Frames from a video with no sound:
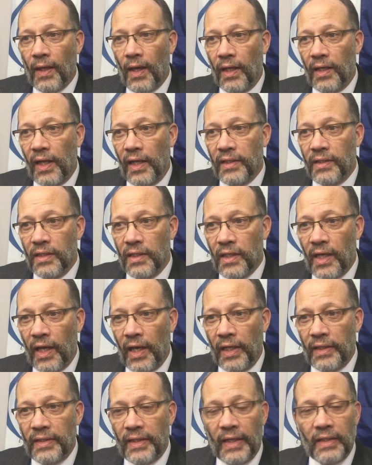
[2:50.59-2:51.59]
And I dare
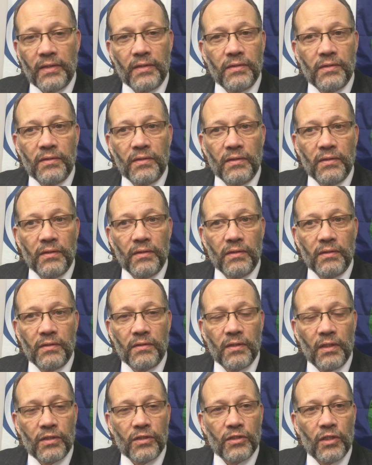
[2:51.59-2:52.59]
add that
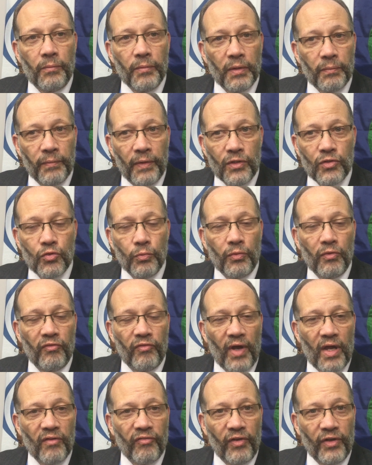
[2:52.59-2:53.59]
such commitment to
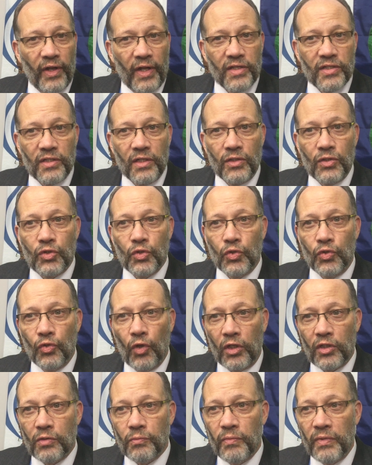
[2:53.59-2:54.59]
provide financing should
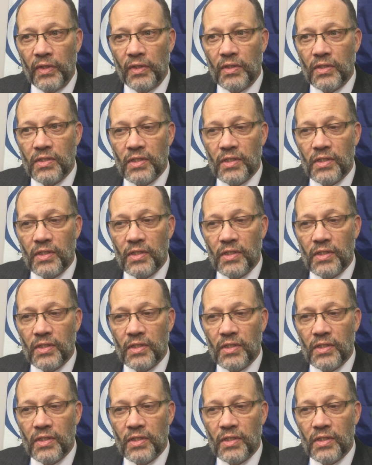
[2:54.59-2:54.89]
not be